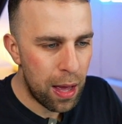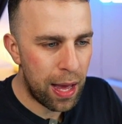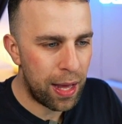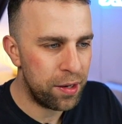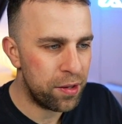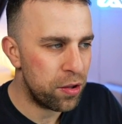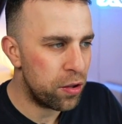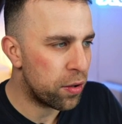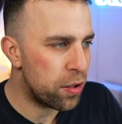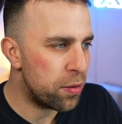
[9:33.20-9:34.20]
And
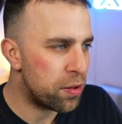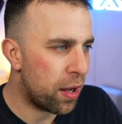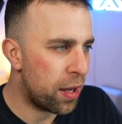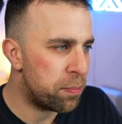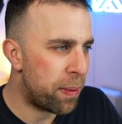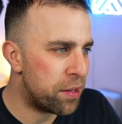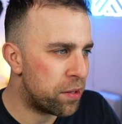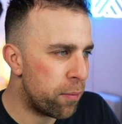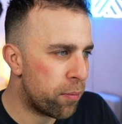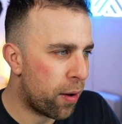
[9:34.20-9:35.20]
you could utilize
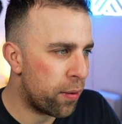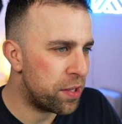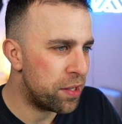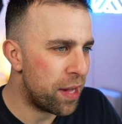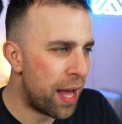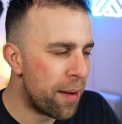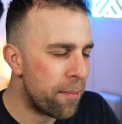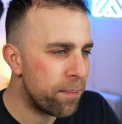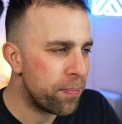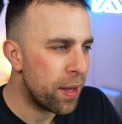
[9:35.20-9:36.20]
bento priorities
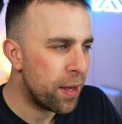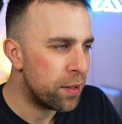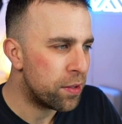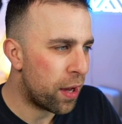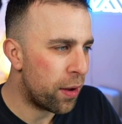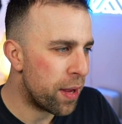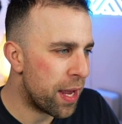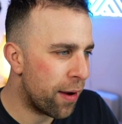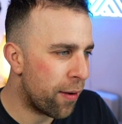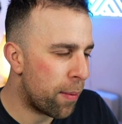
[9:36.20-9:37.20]
there. So
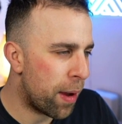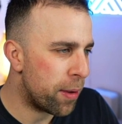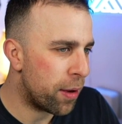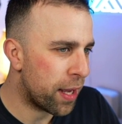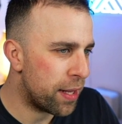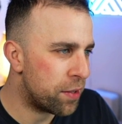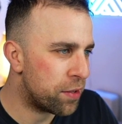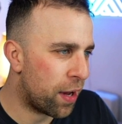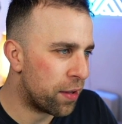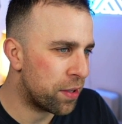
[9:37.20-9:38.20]
here I might be, okay, this
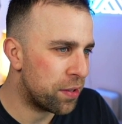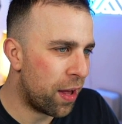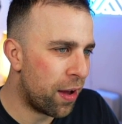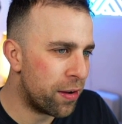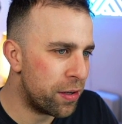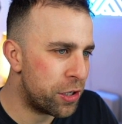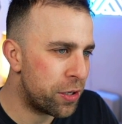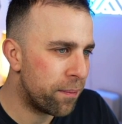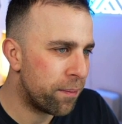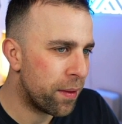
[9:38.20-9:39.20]
task is large,
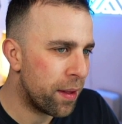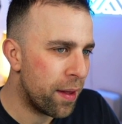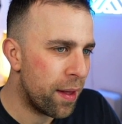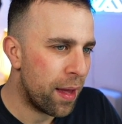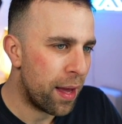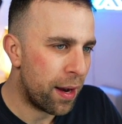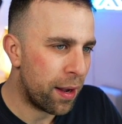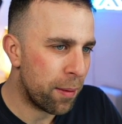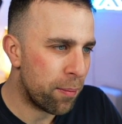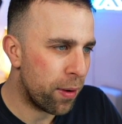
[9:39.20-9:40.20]
and
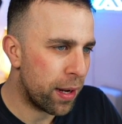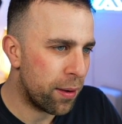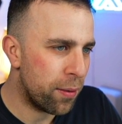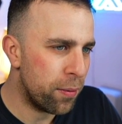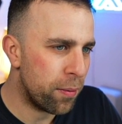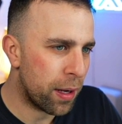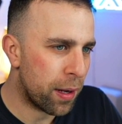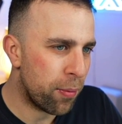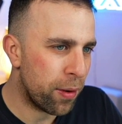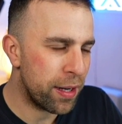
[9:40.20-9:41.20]
I could bring, ooh, I
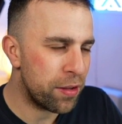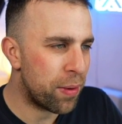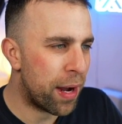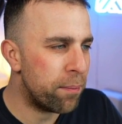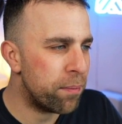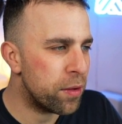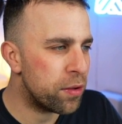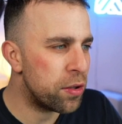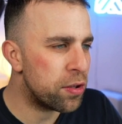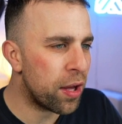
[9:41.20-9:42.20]
could bring this round.
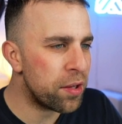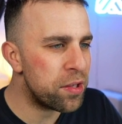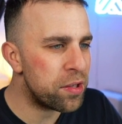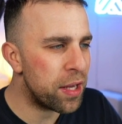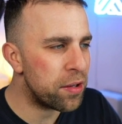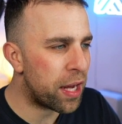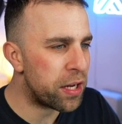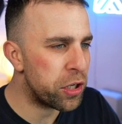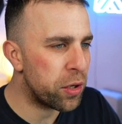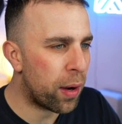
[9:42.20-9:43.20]
So you're starting to see it's
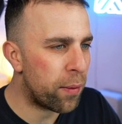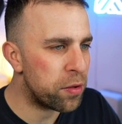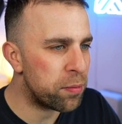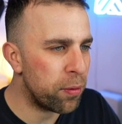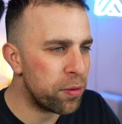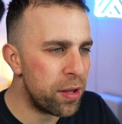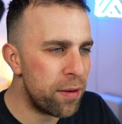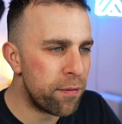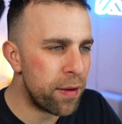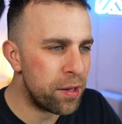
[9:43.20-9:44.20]
actually quite
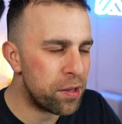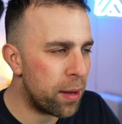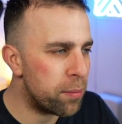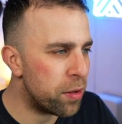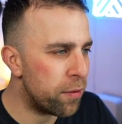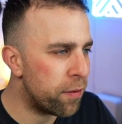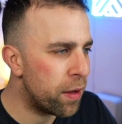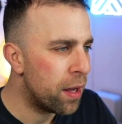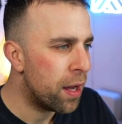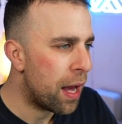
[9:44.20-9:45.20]
responsive in terms of
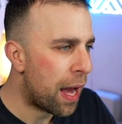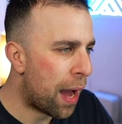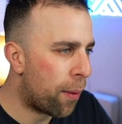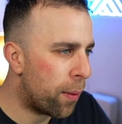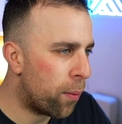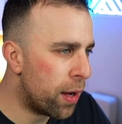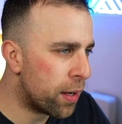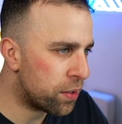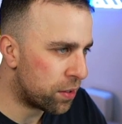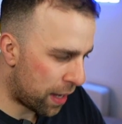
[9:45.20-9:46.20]
how it
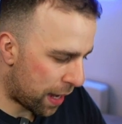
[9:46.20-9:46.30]
works.